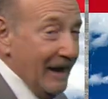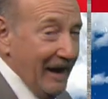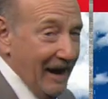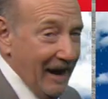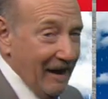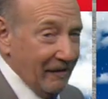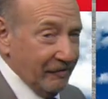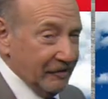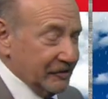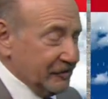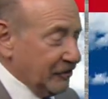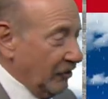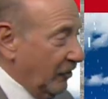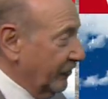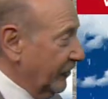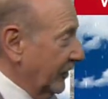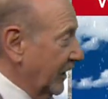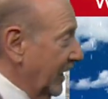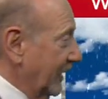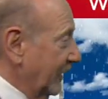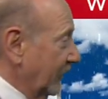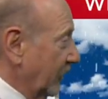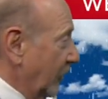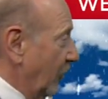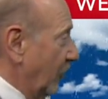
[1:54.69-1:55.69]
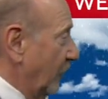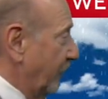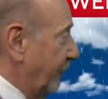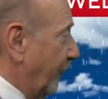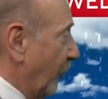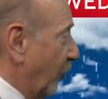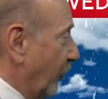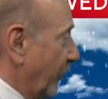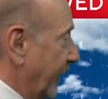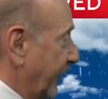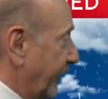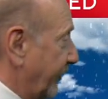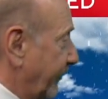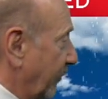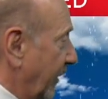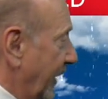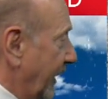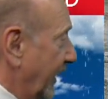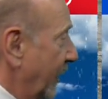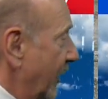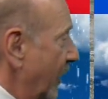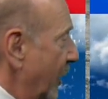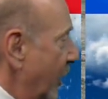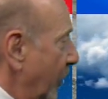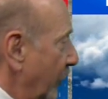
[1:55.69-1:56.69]
Average overnight low,
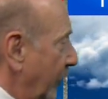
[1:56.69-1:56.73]
43.